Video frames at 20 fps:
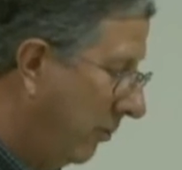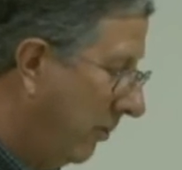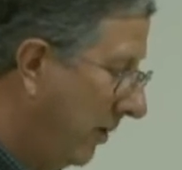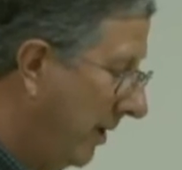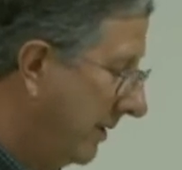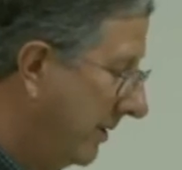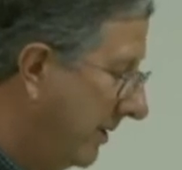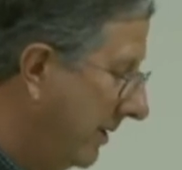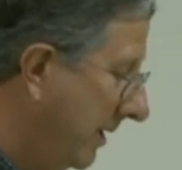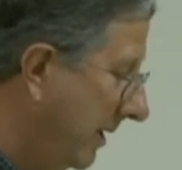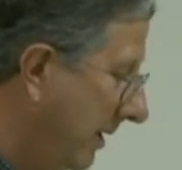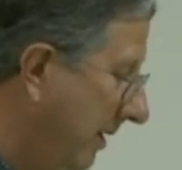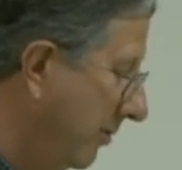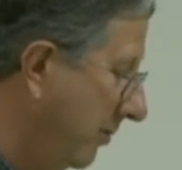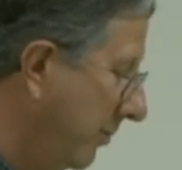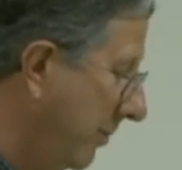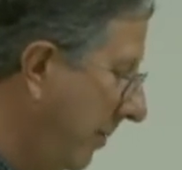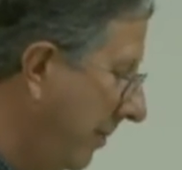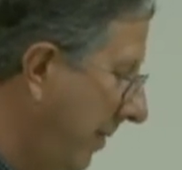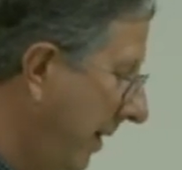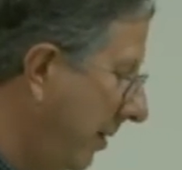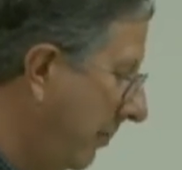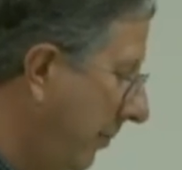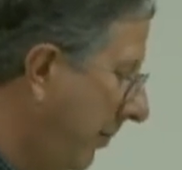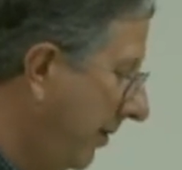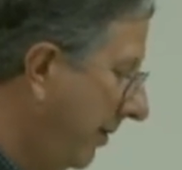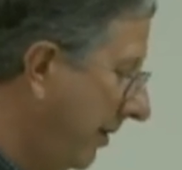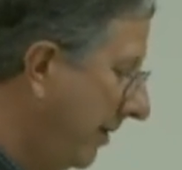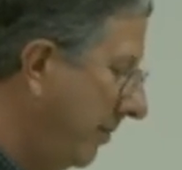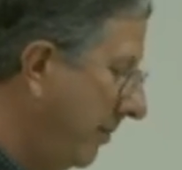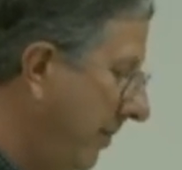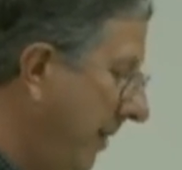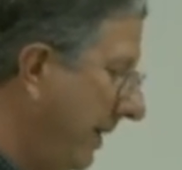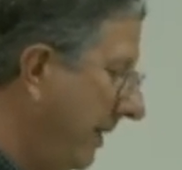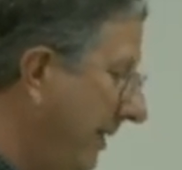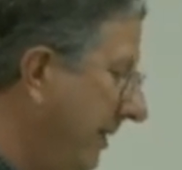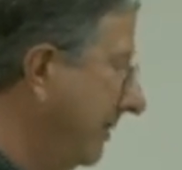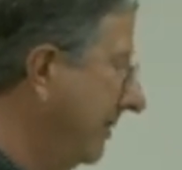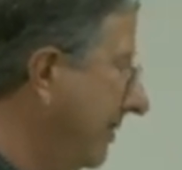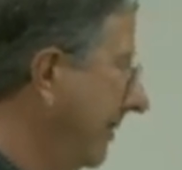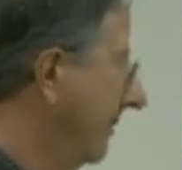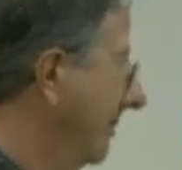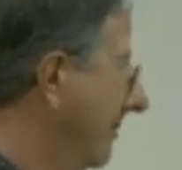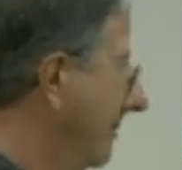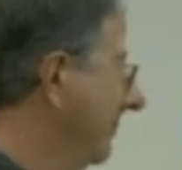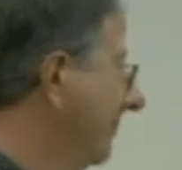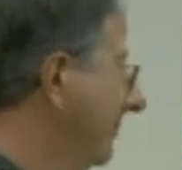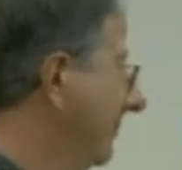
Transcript: request that those be made a part of the minutes.